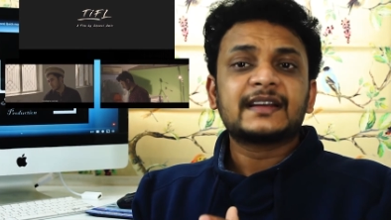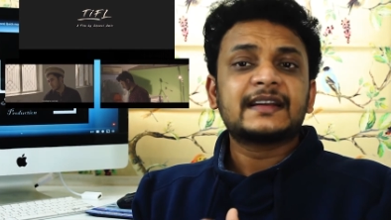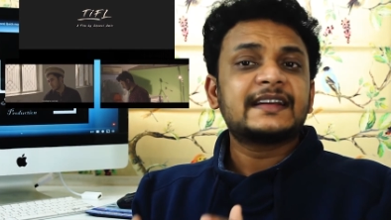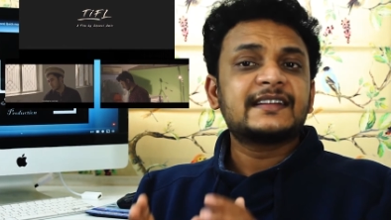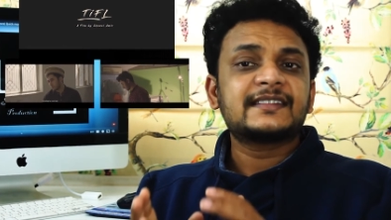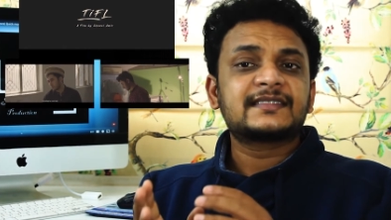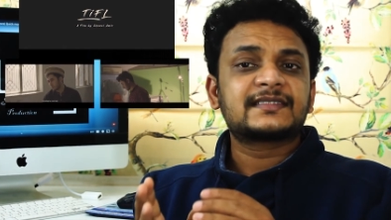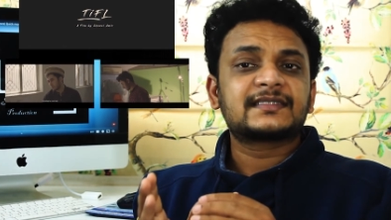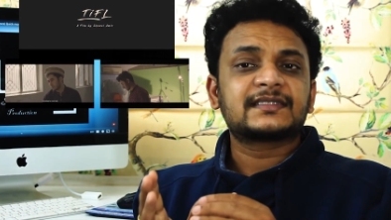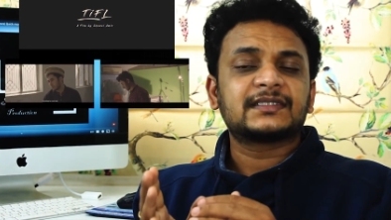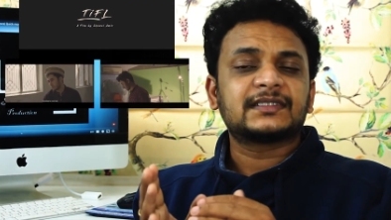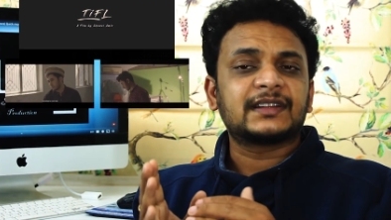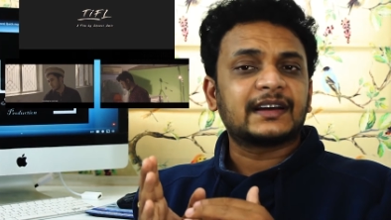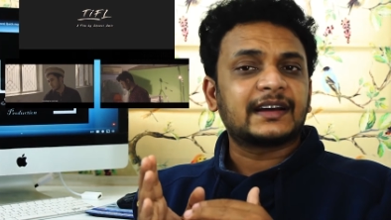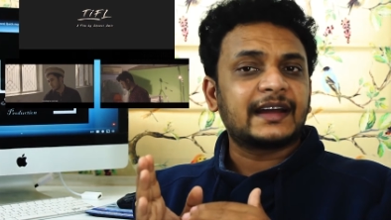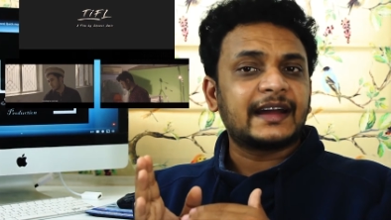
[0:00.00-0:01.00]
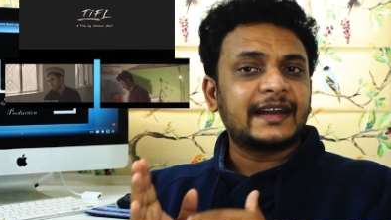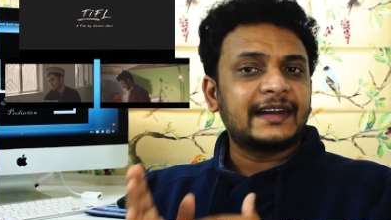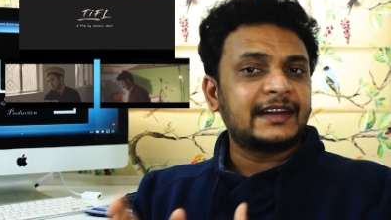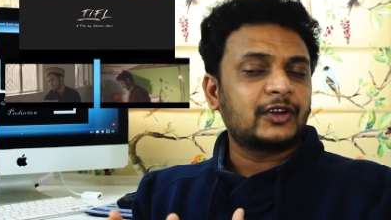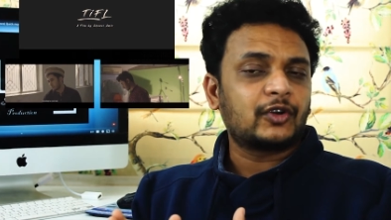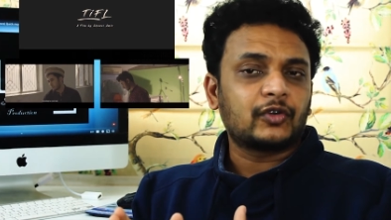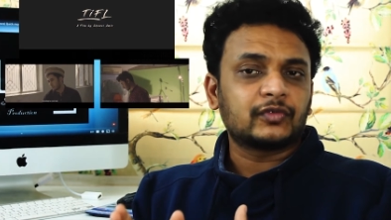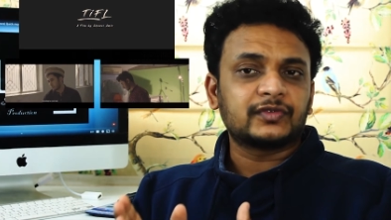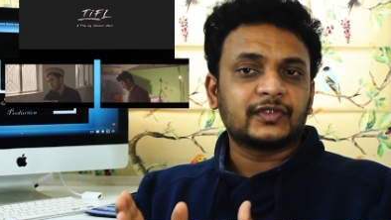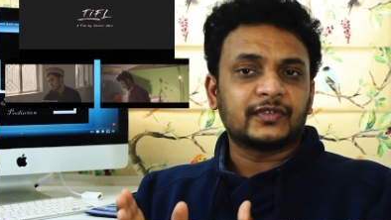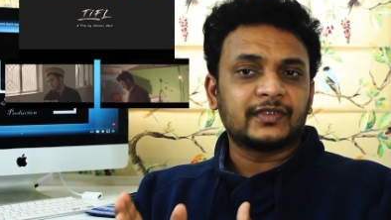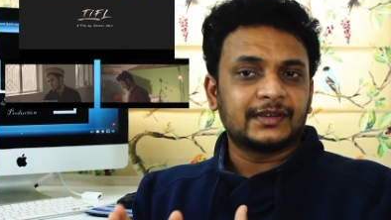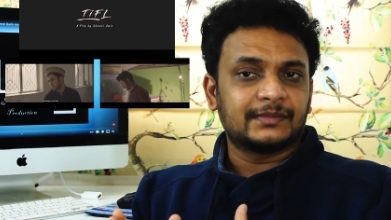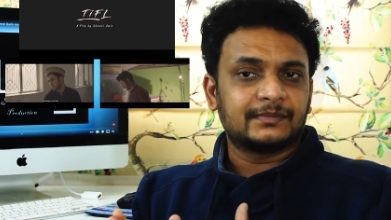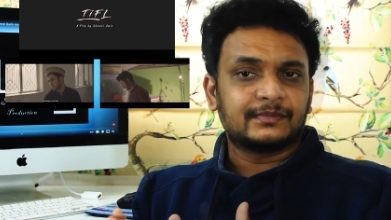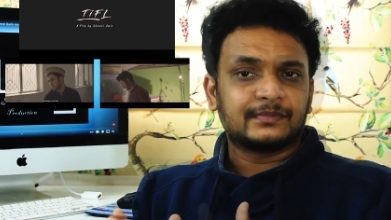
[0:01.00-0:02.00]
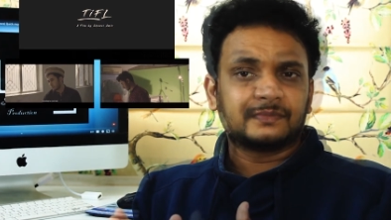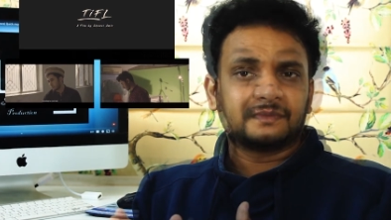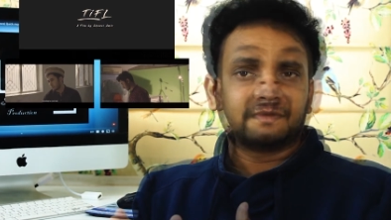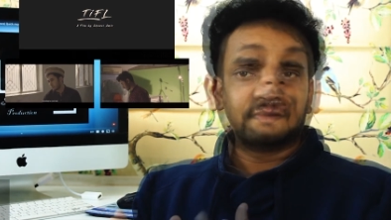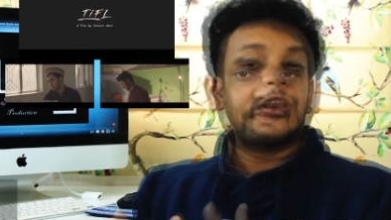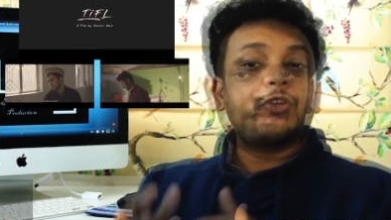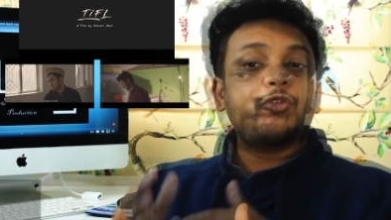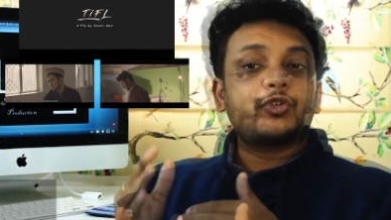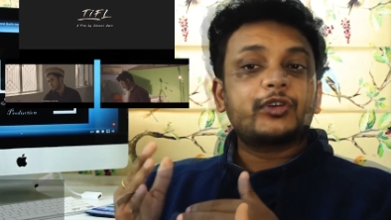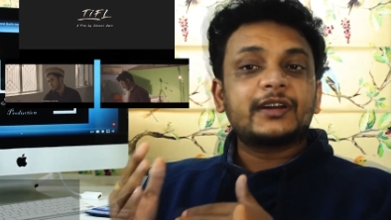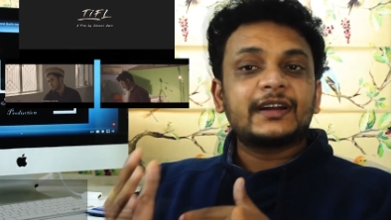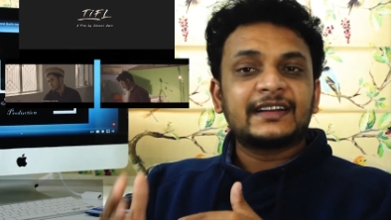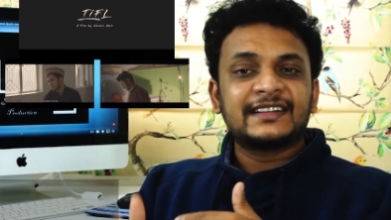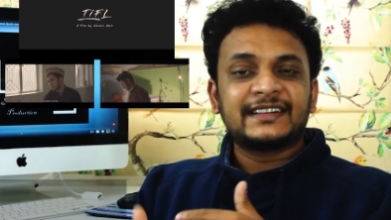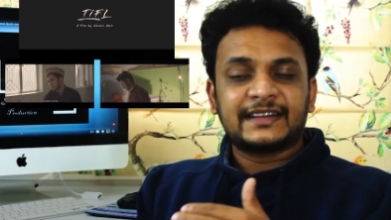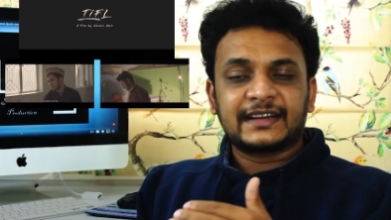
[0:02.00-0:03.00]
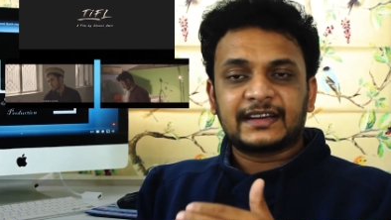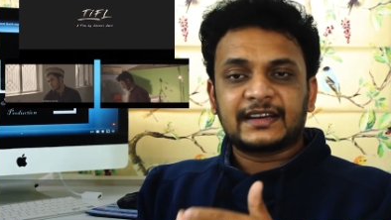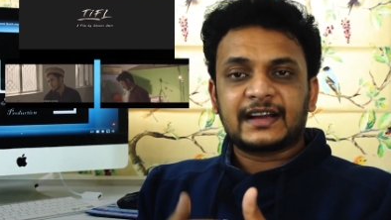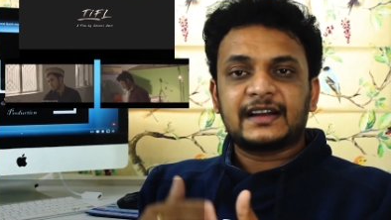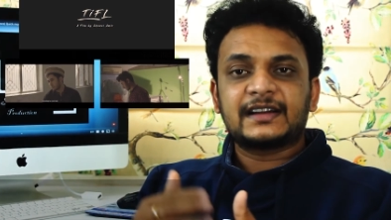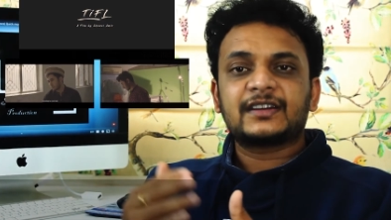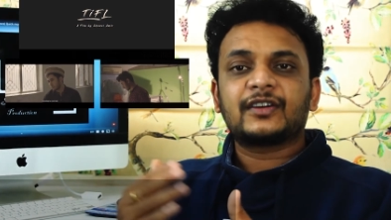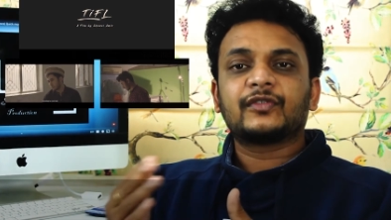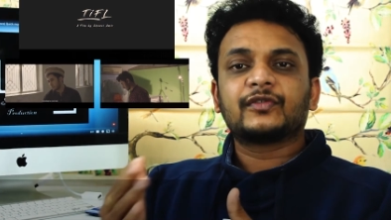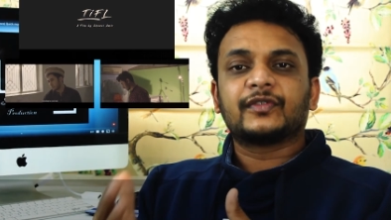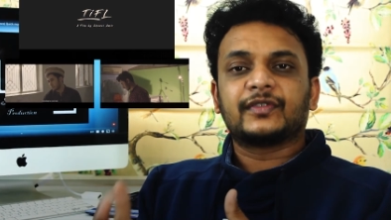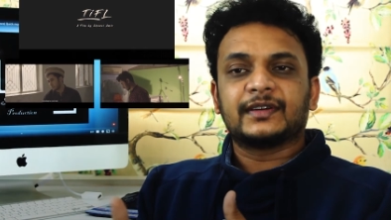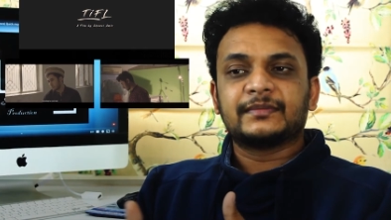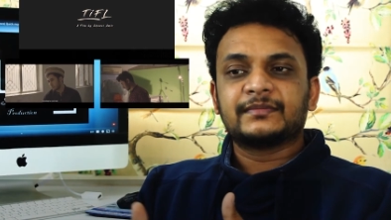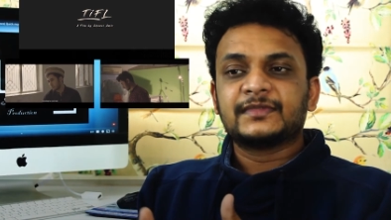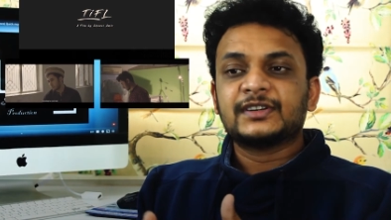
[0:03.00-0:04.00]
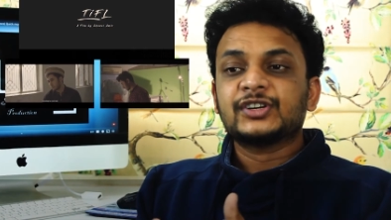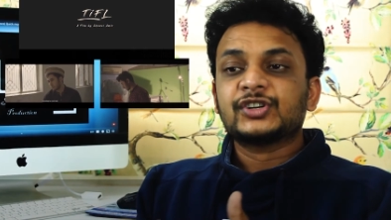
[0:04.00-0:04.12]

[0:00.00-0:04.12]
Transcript: Is the ending of the film. Now, looking at the technicality of the film,